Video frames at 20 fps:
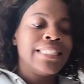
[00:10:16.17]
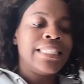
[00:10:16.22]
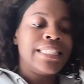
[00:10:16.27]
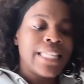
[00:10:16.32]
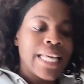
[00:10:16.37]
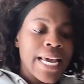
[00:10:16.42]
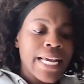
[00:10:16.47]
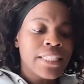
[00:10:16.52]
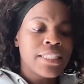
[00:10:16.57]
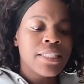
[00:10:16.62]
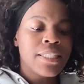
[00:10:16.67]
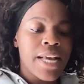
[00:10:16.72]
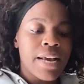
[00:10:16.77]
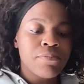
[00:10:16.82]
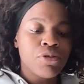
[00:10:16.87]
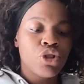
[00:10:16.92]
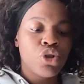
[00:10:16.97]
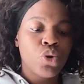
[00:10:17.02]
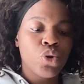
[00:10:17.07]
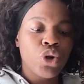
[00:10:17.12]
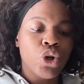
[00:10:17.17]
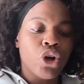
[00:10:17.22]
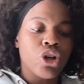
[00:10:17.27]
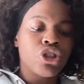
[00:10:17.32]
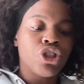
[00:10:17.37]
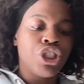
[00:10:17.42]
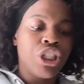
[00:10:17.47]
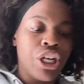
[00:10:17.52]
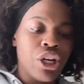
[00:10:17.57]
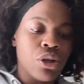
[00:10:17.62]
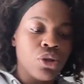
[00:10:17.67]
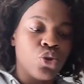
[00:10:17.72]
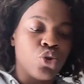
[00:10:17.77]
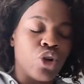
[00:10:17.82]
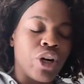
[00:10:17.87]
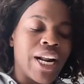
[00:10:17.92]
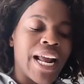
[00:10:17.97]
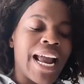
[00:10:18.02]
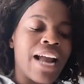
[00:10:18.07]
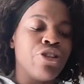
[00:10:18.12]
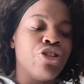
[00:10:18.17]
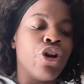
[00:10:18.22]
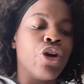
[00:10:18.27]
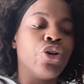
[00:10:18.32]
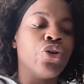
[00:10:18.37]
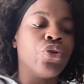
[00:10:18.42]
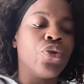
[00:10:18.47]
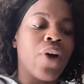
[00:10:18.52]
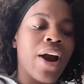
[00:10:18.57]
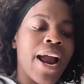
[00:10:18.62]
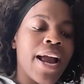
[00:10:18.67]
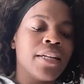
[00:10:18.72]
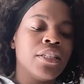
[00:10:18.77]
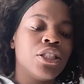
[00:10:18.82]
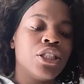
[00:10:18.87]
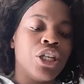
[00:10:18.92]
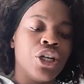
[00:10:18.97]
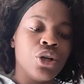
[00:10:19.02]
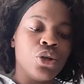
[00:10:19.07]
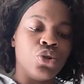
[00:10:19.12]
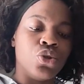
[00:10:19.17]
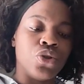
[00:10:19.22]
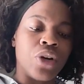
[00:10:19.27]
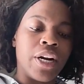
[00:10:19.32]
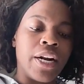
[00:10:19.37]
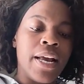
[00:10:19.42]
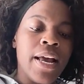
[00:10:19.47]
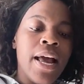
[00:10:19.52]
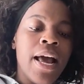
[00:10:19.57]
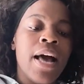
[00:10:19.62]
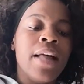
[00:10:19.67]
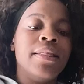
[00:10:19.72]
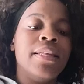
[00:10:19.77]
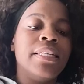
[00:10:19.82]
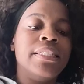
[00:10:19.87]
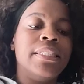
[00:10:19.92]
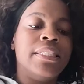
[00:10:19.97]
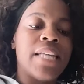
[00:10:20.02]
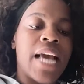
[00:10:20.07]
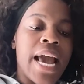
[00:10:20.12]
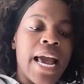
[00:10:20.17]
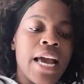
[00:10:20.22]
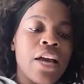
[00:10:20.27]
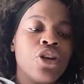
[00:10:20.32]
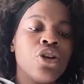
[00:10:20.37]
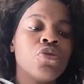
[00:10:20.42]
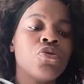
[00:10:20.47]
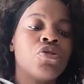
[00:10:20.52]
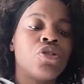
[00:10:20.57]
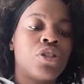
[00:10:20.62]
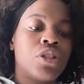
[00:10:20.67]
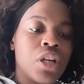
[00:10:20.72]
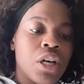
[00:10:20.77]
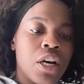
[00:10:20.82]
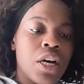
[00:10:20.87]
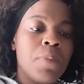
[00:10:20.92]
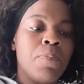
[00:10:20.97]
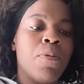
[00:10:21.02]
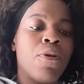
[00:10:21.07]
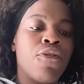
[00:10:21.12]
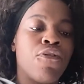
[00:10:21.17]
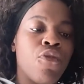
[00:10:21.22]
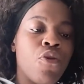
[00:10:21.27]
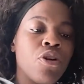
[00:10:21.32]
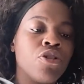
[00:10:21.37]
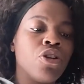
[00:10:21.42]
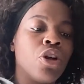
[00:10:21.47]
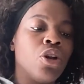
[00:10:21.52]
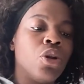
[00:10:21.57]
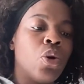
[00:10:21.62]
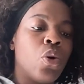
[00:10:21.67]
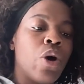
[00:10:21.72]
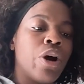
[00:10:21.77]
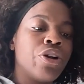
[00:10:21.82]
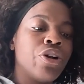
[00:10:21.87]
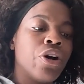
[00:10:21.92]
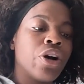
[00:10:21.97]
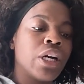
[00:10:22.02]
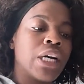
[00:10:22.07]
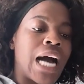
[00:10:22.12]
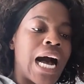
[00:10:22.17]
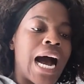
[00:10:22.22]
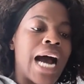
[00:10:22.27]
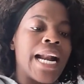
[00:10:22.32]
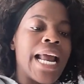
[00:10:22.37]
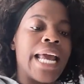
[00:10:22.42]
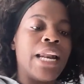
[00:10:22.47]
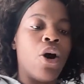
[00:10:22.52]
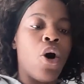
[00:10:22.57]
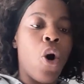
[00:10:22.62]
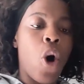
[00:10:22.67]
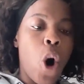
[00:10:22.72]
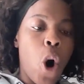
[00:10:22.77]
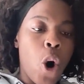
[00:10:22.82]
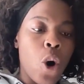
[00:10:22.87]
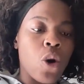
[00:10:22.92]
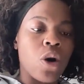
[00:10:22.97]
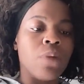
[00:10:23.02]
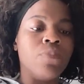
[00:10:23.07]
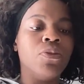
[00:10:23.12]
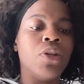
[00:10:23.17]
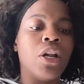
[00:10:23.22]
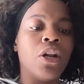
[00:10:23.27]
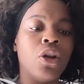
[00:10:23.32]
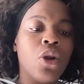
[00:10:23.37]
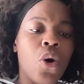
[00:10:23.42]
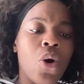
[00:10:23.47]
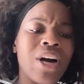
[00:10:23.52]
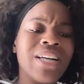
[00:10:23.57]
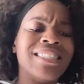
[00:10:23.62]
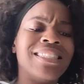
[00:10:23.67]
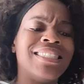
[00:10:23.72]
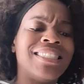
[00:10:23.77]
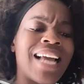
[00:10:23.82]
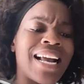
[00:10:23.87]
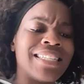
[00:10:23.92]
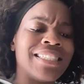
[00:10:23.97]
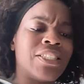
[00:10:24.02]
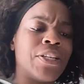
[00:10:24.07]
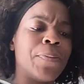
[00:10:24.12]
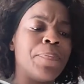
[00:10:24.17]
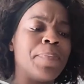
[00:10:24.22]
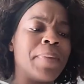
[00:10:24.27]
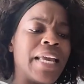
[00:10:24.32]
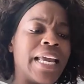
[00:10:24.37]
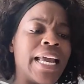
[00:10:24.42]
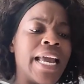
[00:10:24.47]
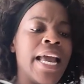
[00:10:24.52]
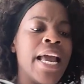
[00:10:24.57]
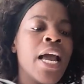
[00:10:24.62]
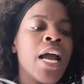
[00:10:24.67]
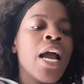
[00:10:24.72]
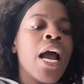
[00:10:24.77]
teach them to your children and your grandchildren. The day you stood before the Lord your God at Horeb, the Lord said to me,